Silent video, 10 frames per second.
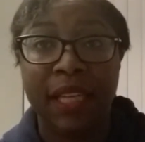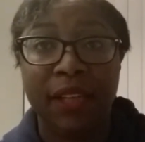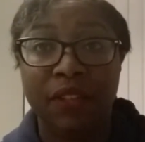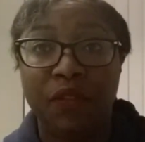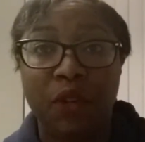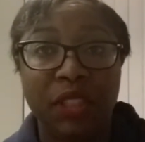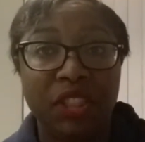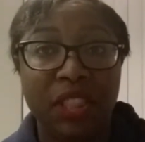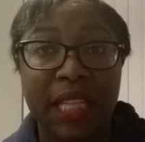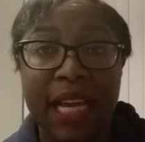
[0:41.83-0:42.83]
It was Fourth
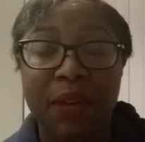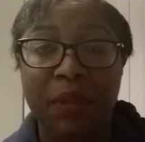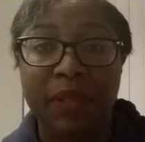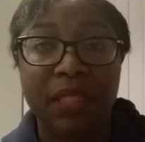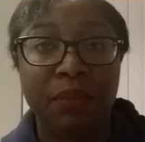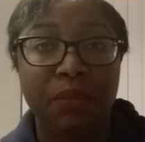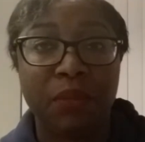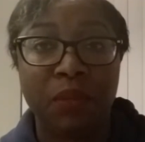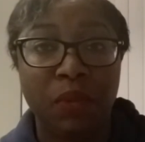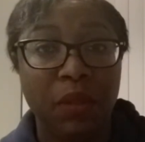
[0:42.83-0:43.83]
of July. We was in
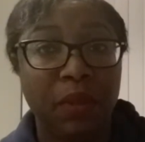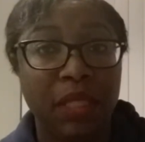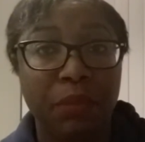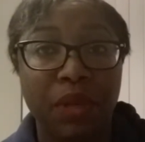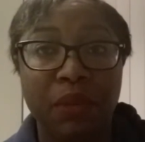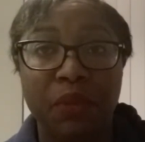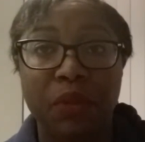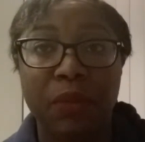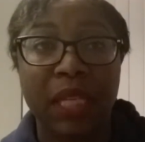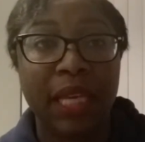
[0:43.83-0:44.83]
we were in the break room.